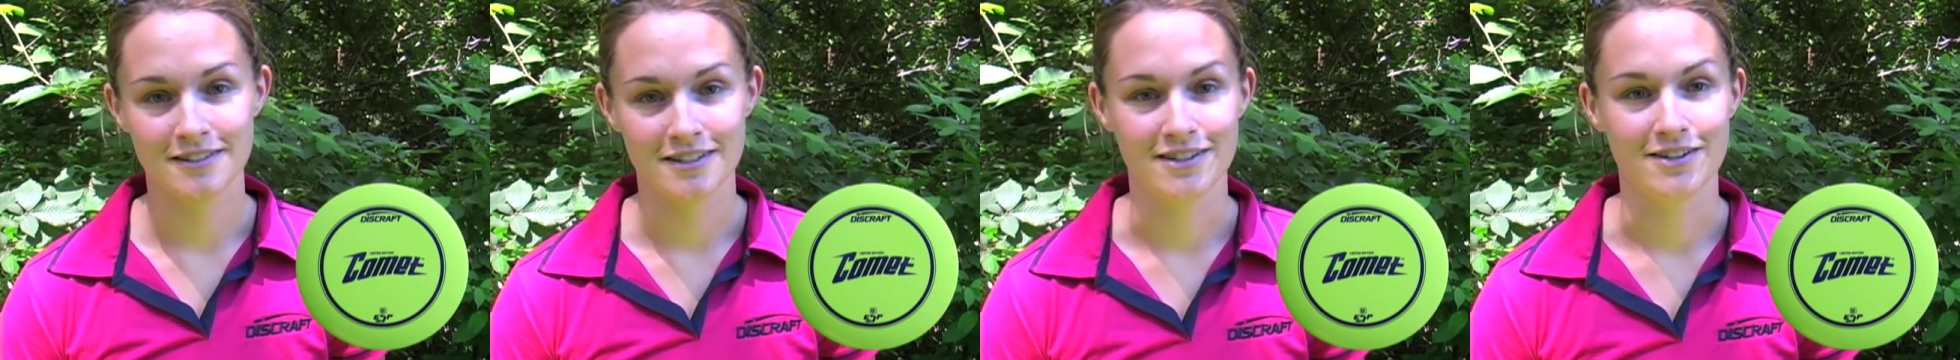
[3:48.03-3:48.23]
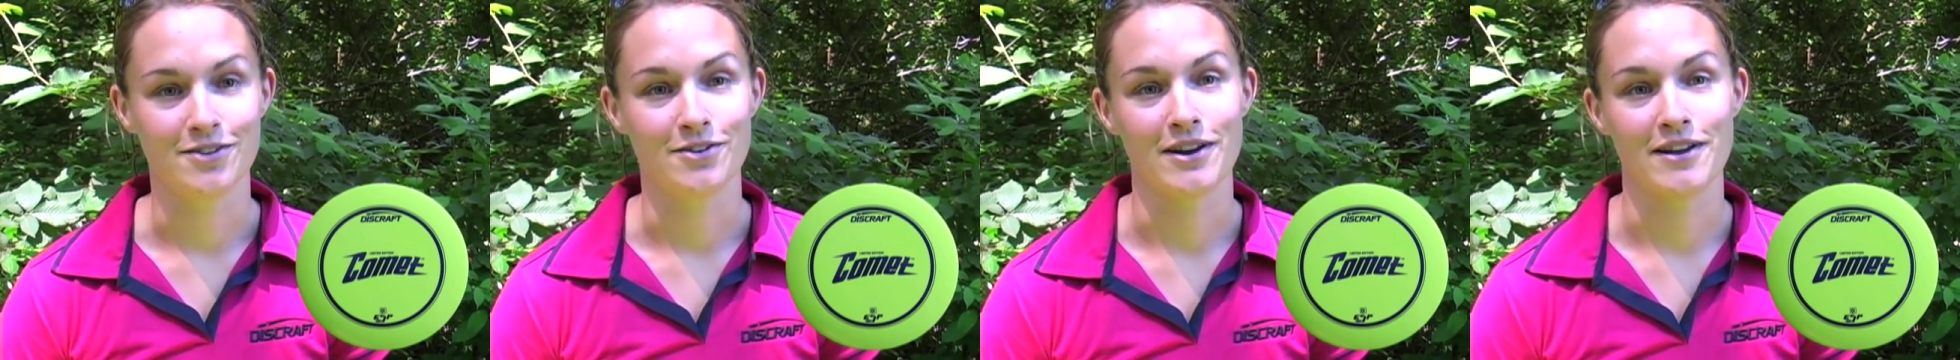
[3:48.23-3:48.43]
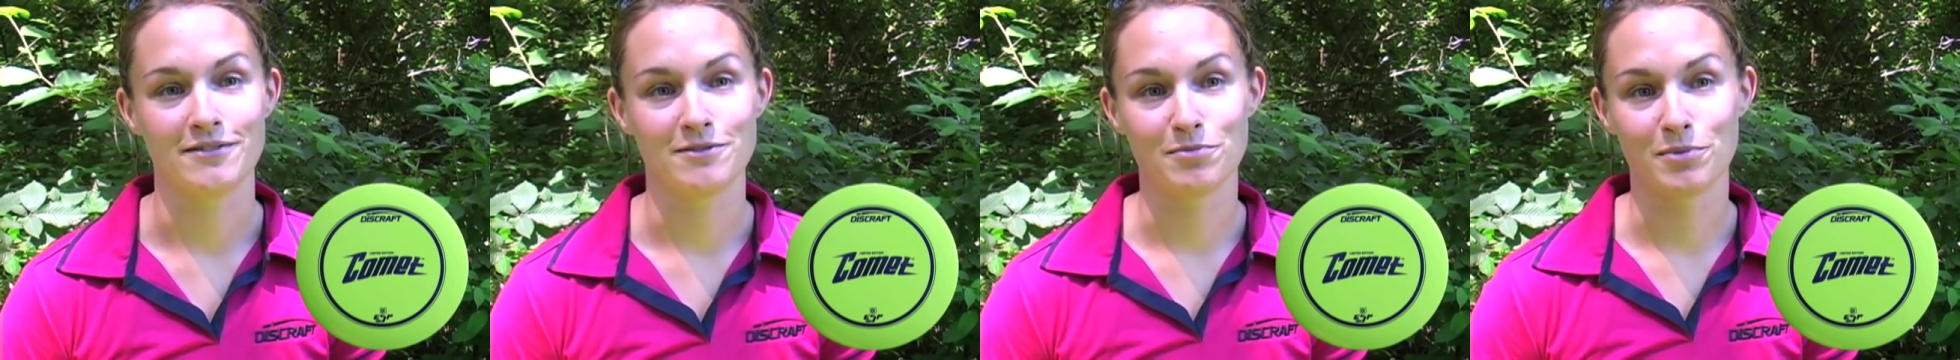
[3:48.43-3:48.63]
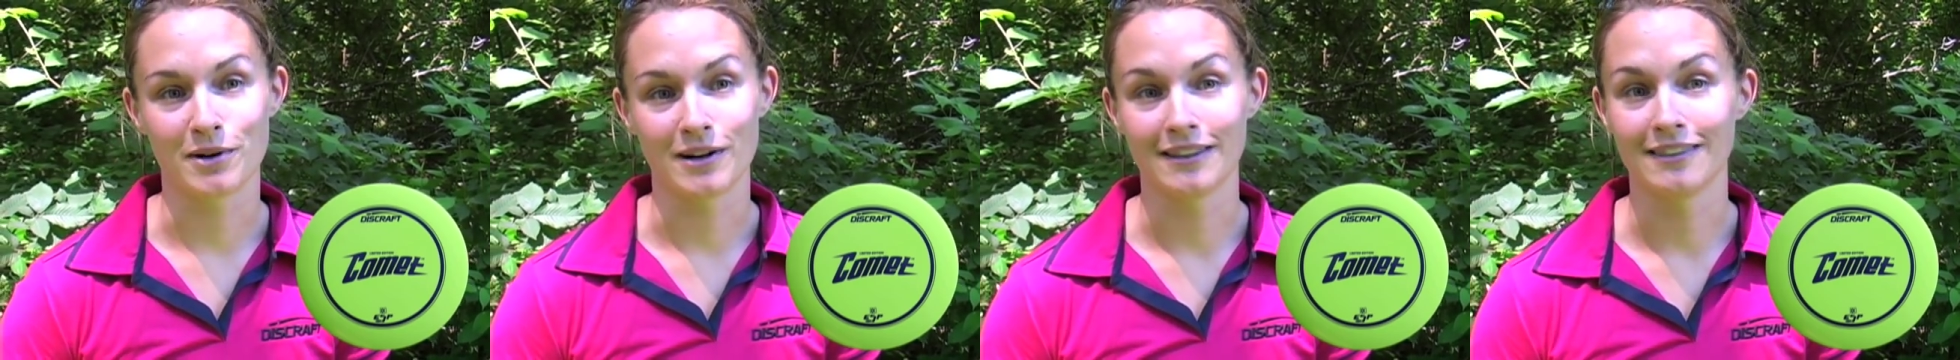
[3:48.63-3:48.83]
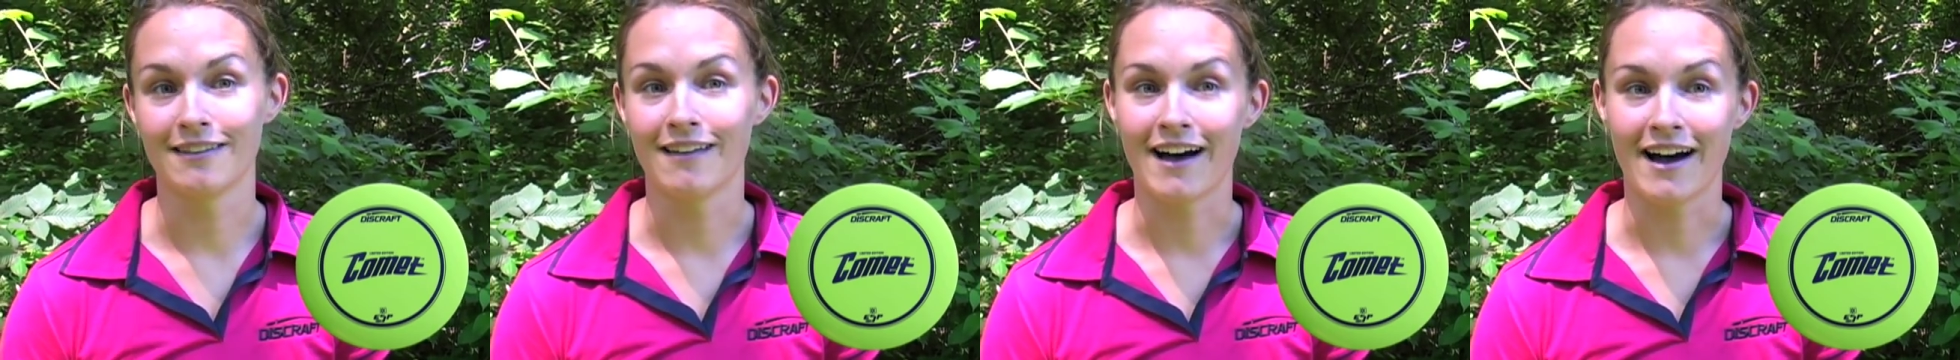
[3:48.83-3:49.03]
You don't have to put
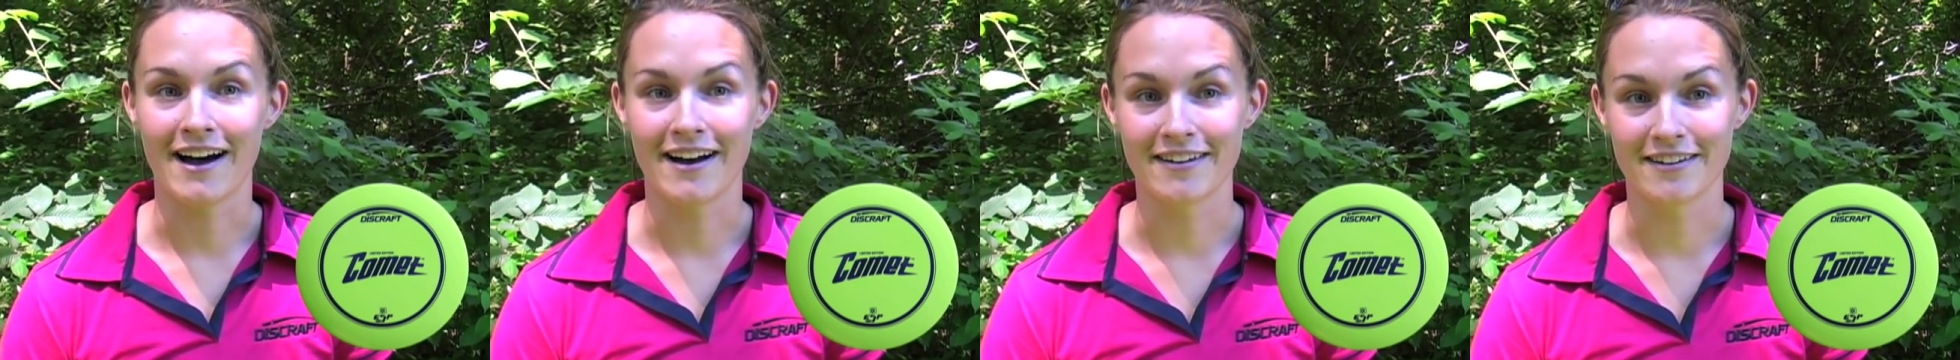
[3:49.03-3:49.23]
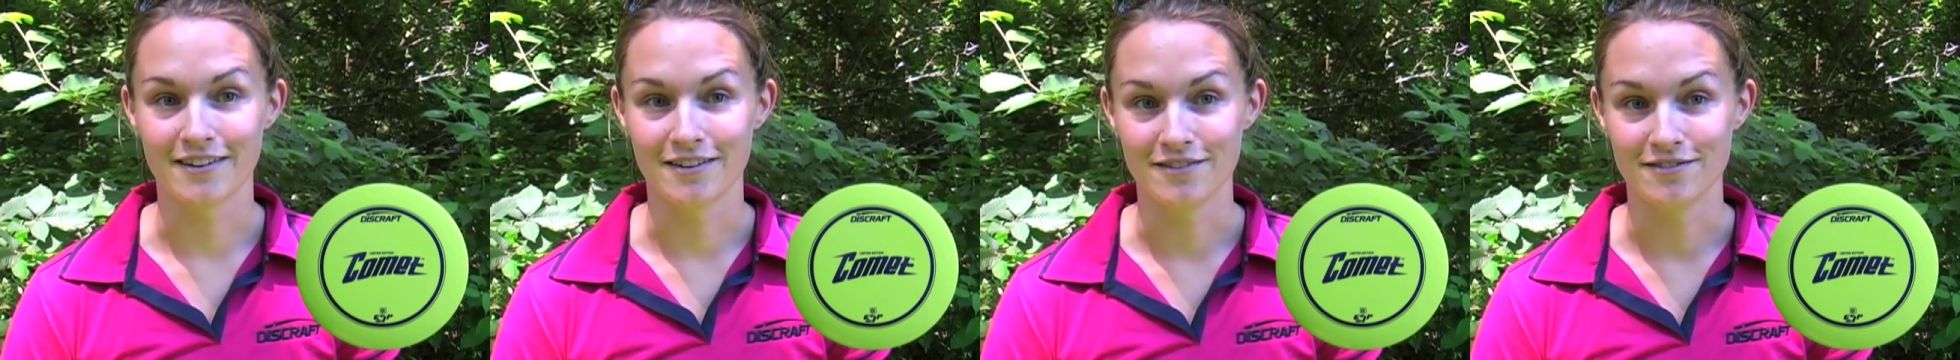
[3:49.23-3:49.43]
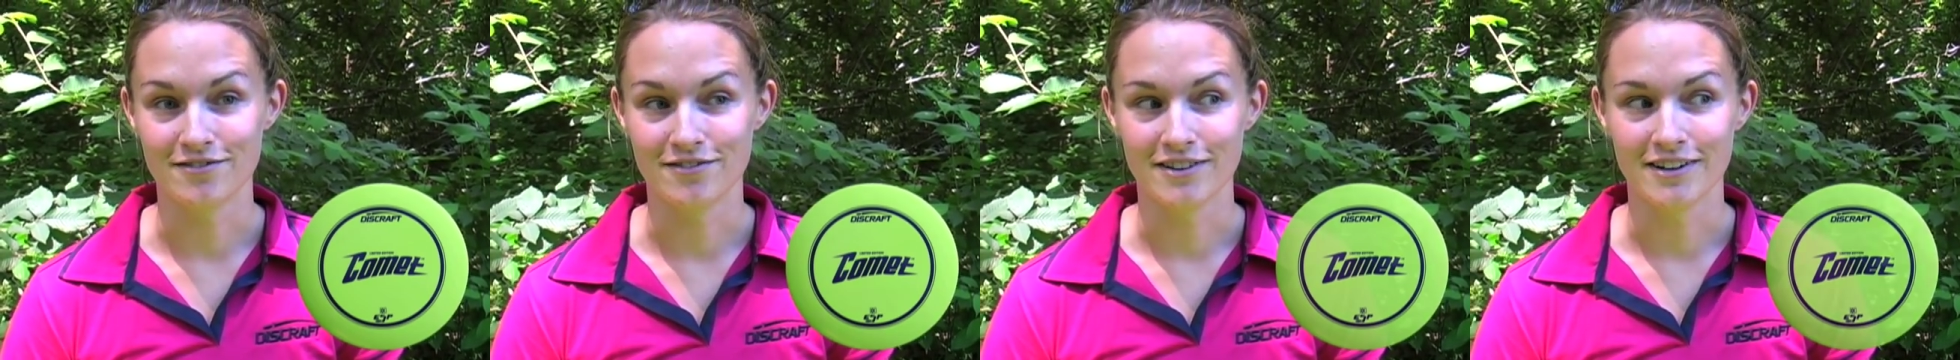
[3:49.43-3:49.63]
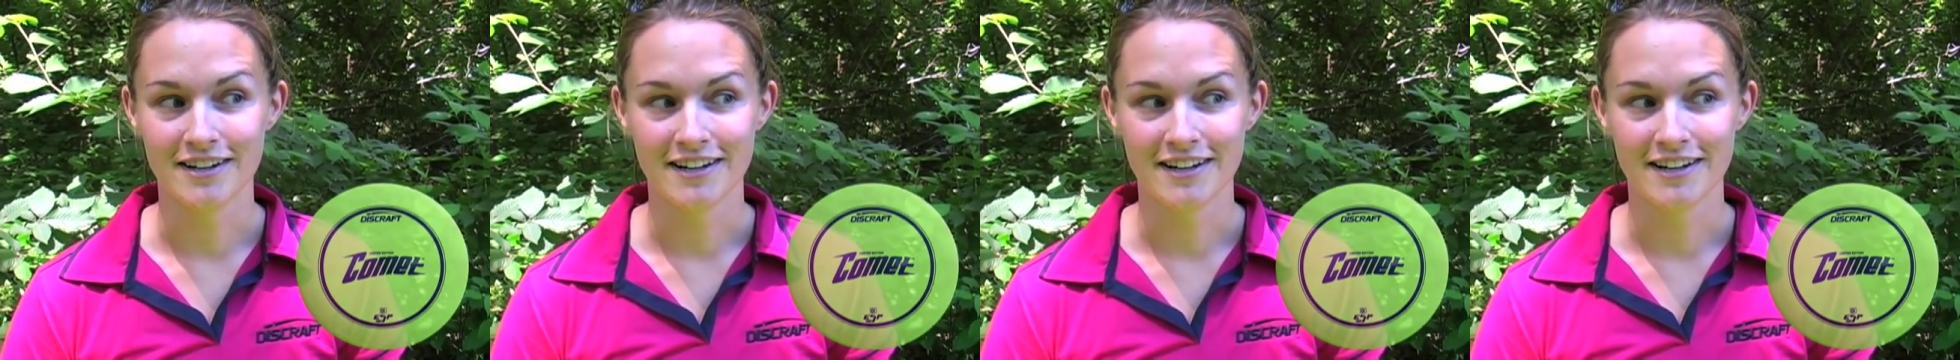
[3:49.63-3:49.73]
a lot of